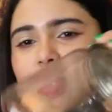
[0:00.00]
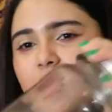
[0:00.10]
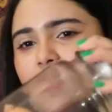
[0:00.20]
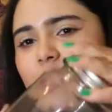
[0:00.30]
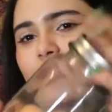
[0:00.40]
So
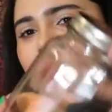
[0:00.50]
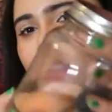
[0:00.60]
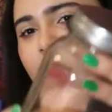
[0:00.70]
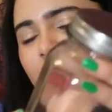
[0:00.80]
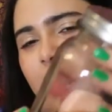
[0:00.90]
if you want
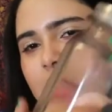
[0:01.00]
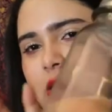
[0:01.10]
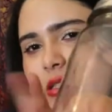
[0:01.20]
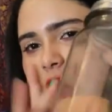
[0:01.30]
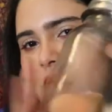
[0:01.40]
to find
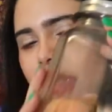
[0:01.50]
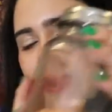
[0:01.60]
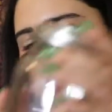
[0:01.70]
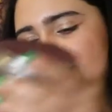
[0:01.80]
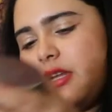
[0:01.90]
this, it's in the
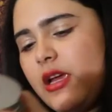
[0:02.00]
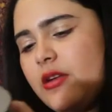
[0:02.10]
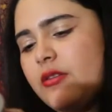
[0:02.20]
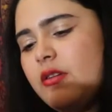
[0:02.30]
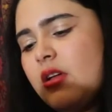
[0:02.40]
kitchen
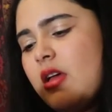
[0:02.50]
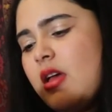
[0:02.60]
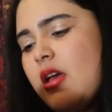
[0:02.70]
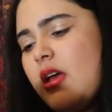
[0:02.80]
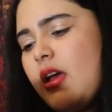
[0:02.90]
aisle.
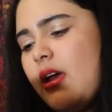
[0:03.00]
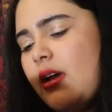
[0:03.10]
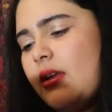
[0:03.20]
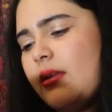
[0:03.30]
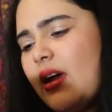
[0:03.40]

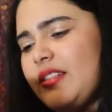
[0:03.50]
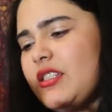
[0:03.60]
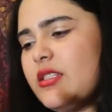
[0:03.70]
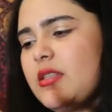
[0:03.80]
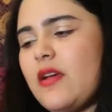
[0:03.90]
And I
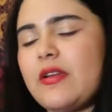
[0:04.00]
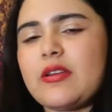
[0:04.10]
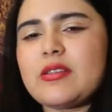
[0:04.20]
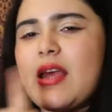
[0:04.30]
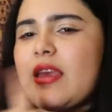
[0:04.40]
just love it
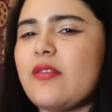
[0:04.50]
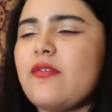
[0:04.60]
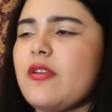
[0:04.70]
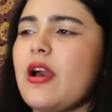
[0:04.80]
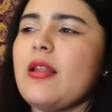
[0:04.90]
because I can
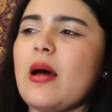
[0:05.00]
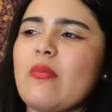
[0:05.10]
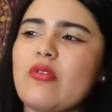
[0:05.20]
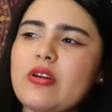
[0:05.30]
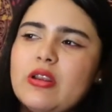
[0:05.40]
fit a
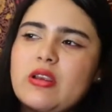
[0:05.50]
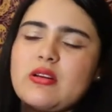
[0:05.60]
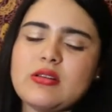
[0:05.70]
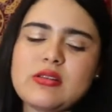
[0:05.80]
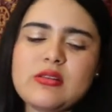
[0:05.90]
lot more in
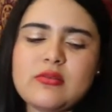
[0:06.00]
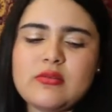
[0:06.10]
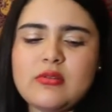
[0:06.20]
here too.